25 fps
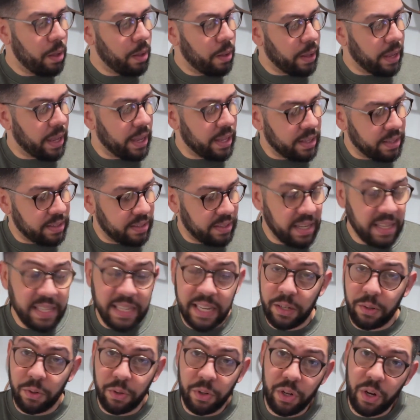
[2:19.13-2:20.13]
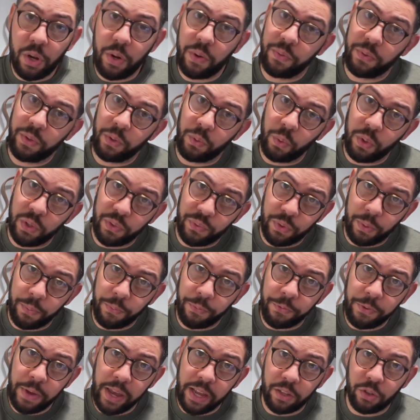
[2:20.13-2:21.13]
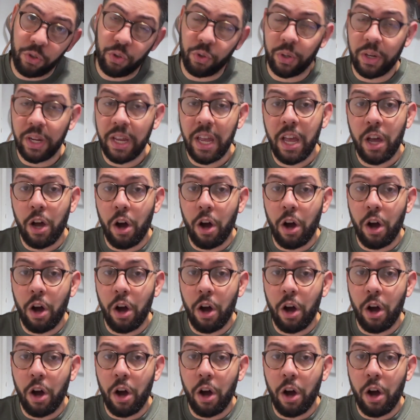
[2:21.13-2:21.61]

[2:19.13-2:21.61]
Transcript: and this I don't know if it was from factory